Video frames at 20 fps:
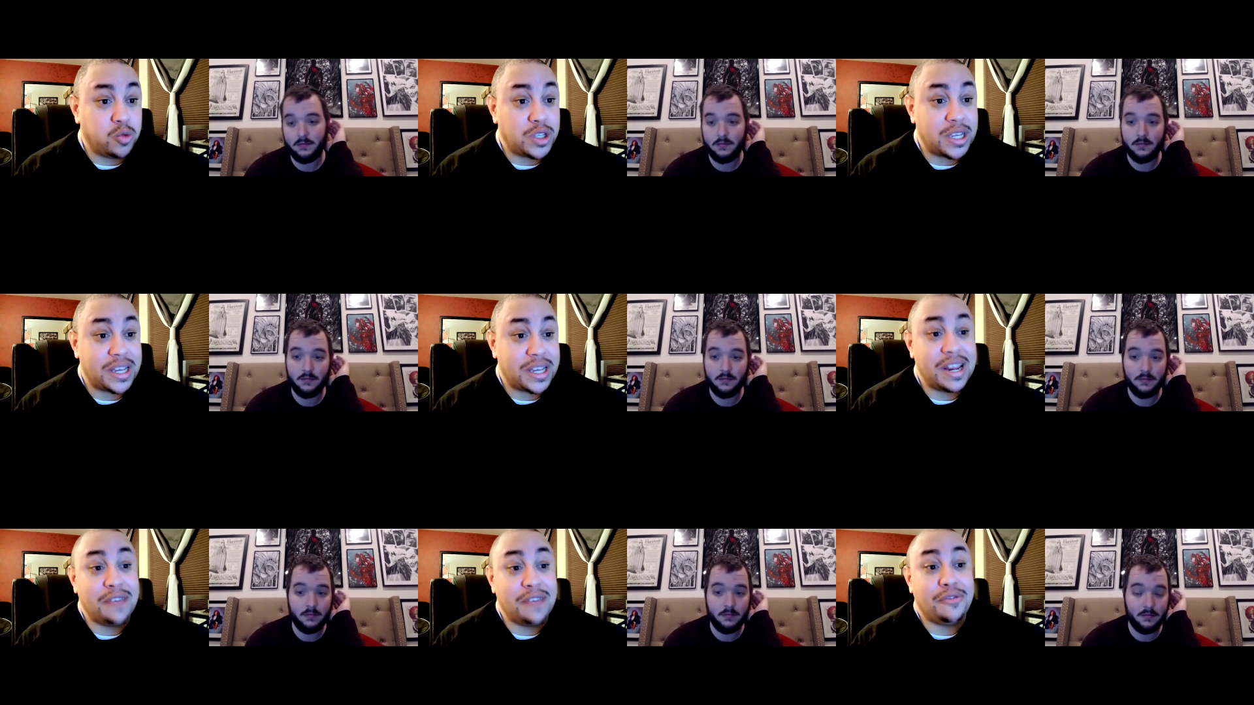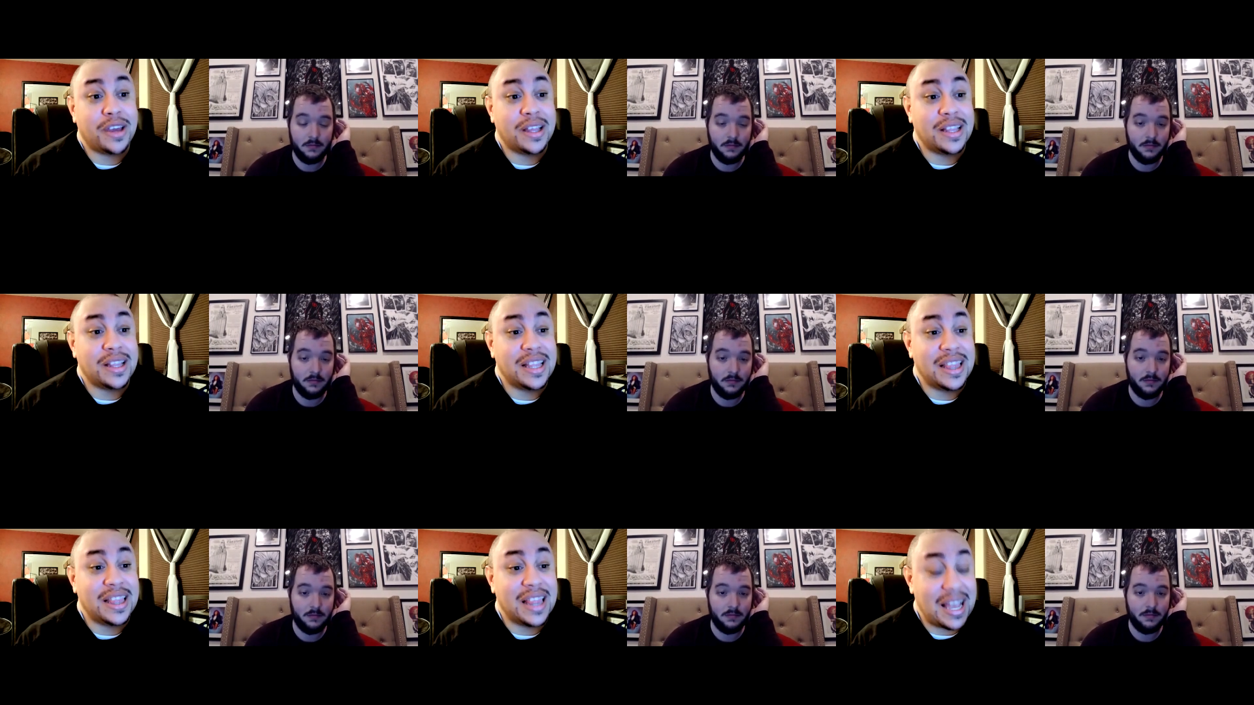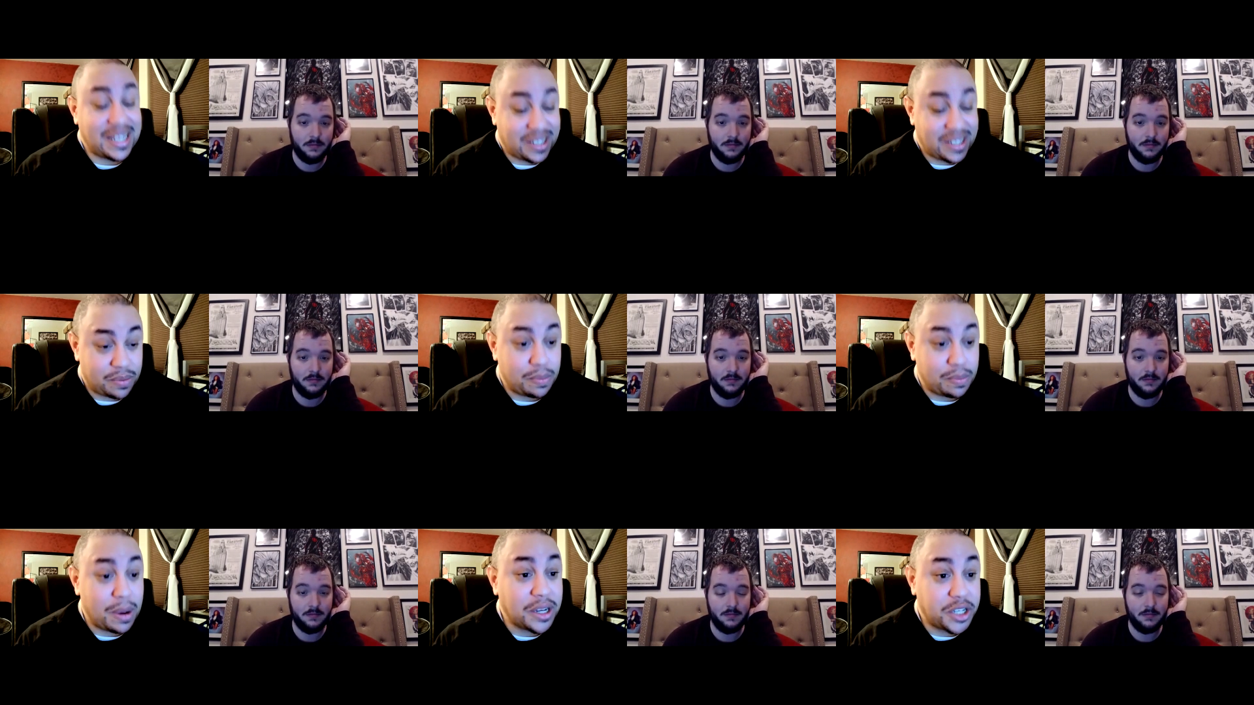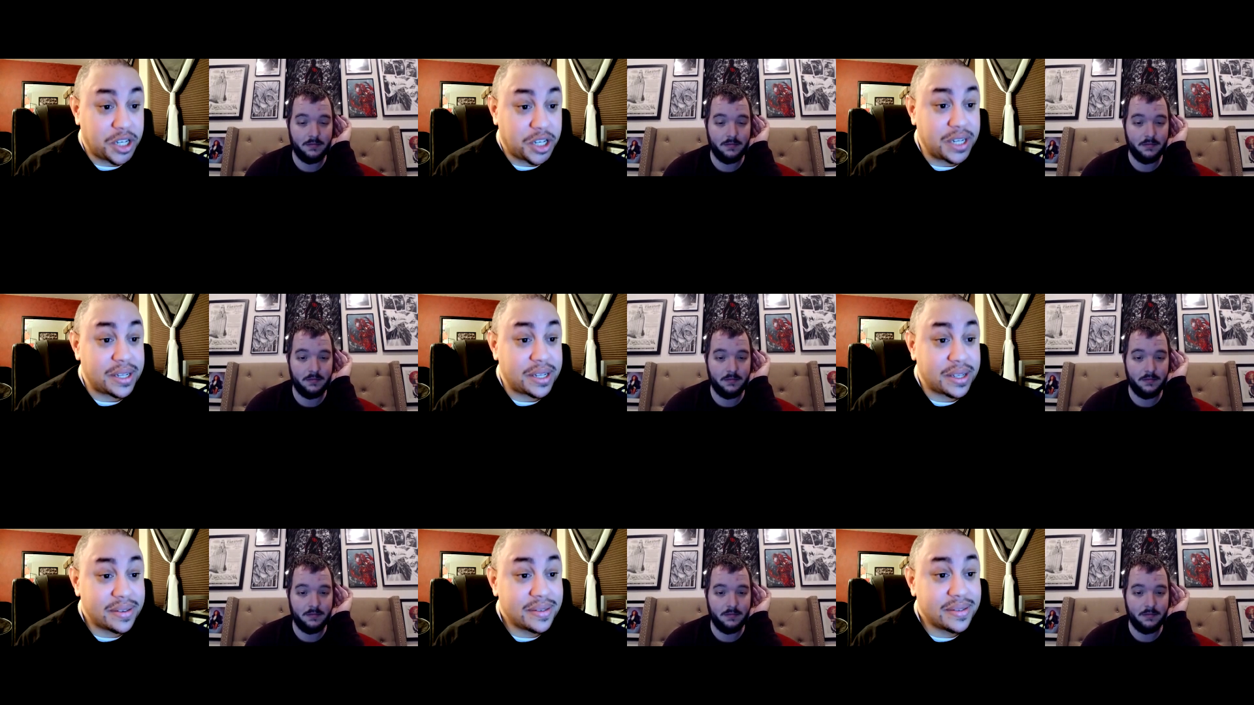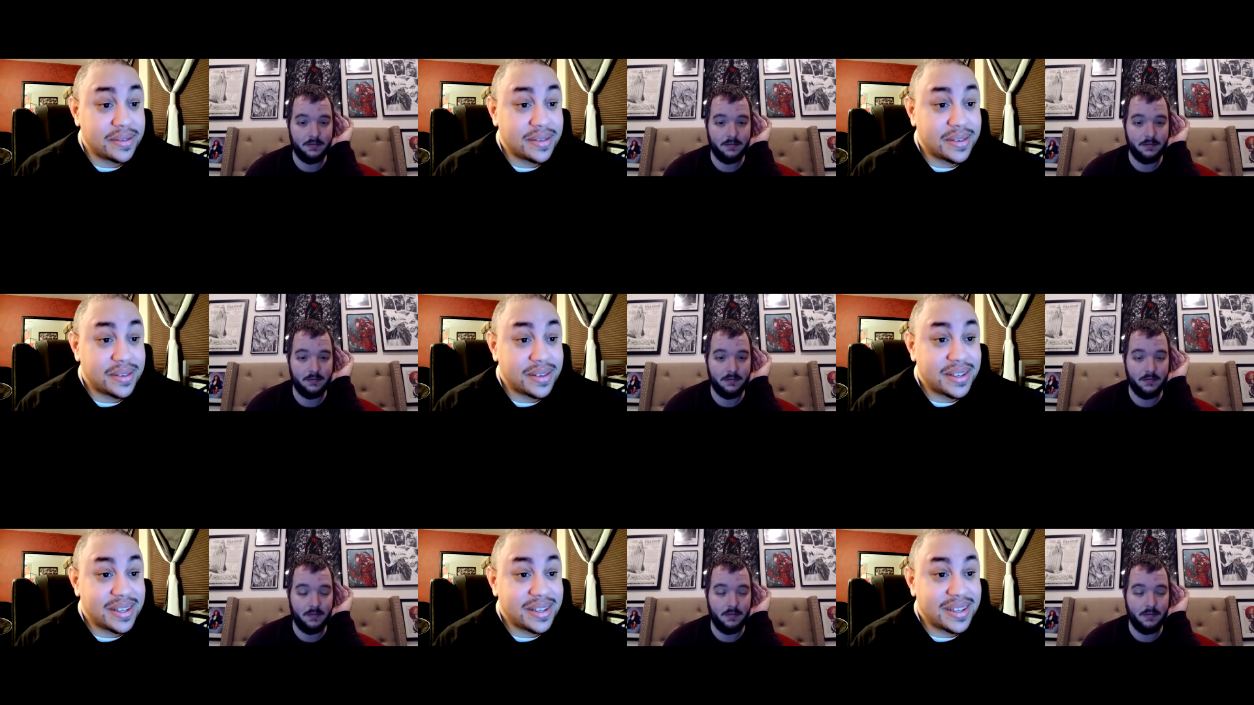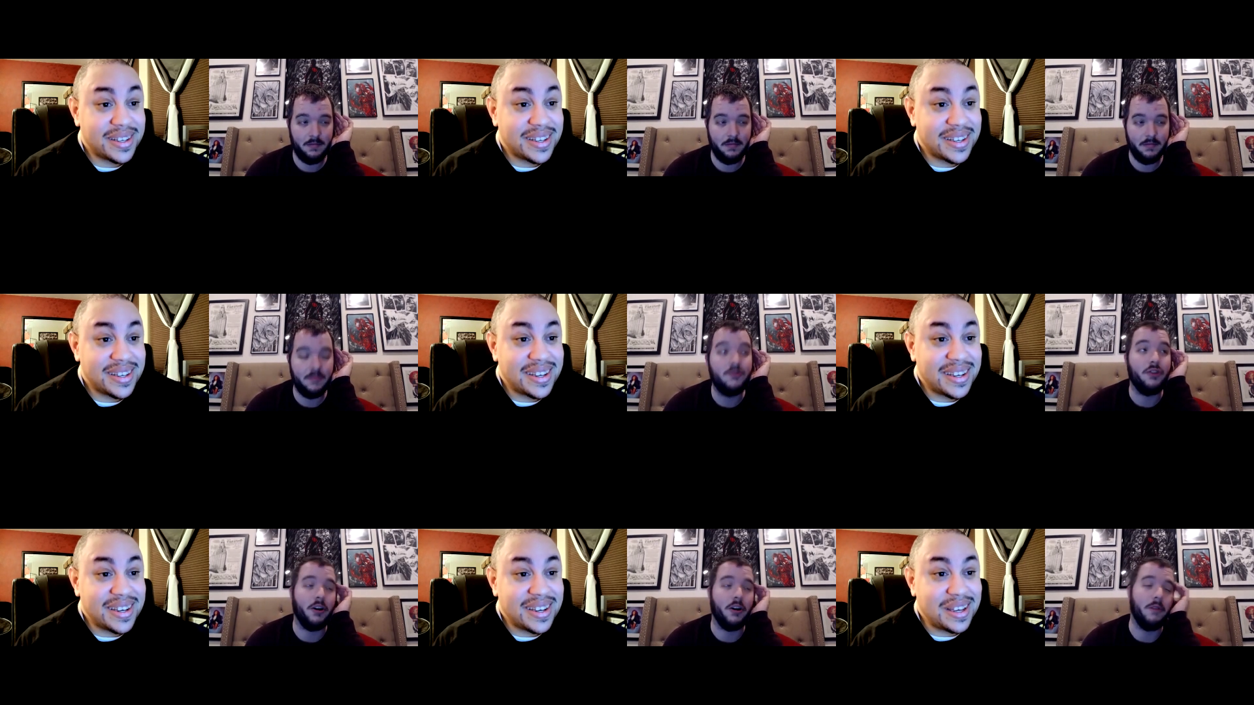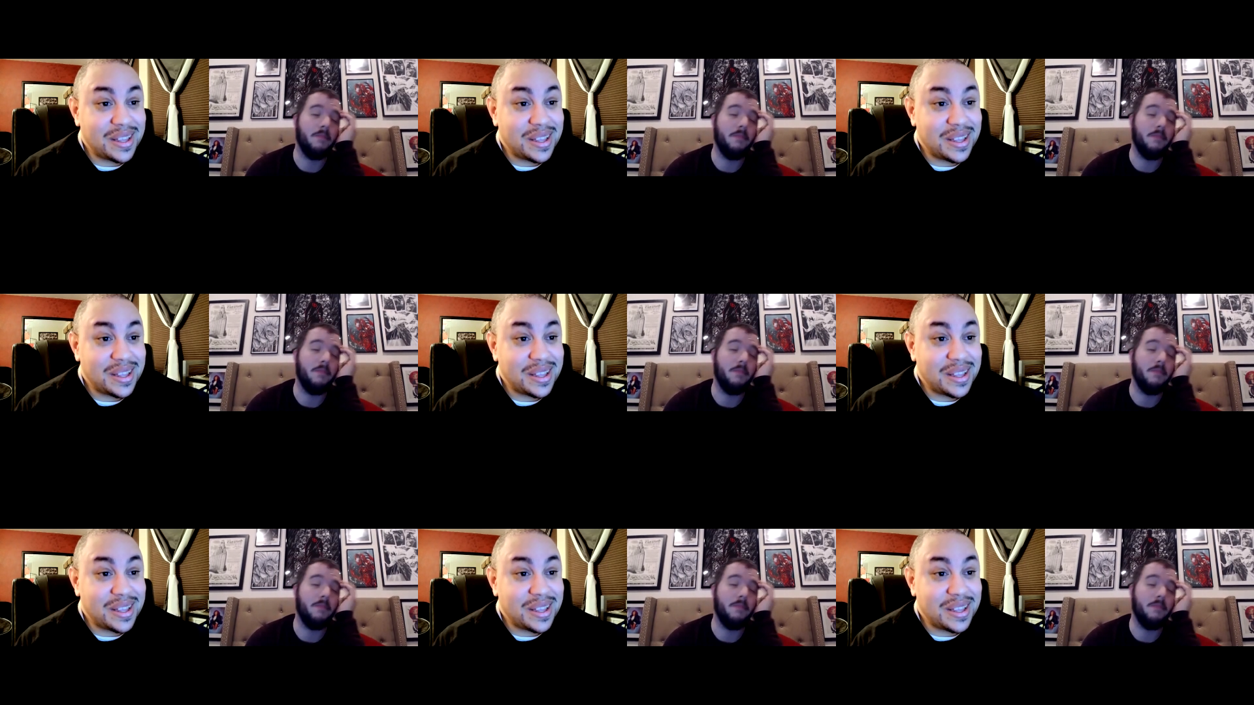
Speaker 1: significantly less budget than